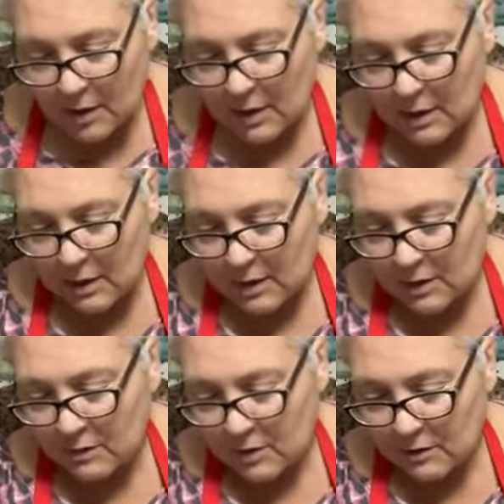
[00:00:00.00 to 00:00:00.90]
and click
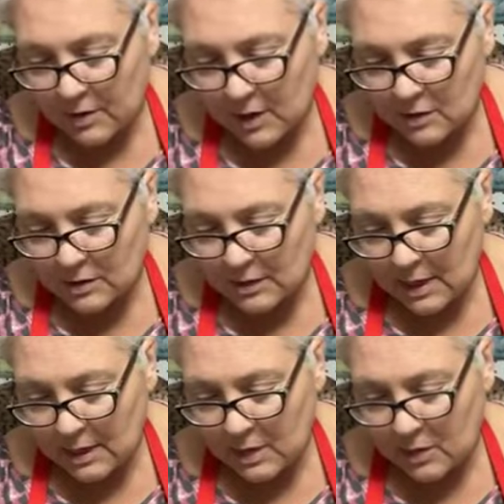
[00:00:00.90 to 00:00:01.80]
notifications.
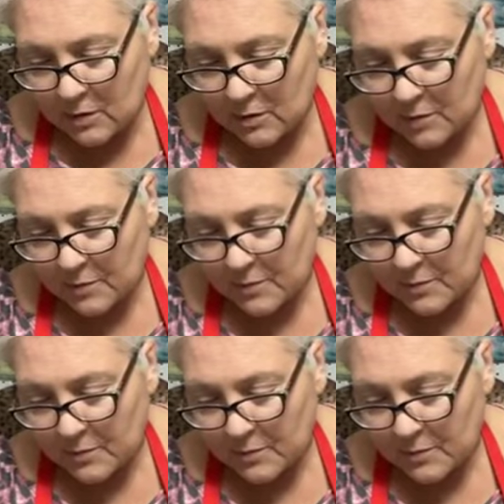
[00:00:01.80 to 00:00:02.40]
Thank you.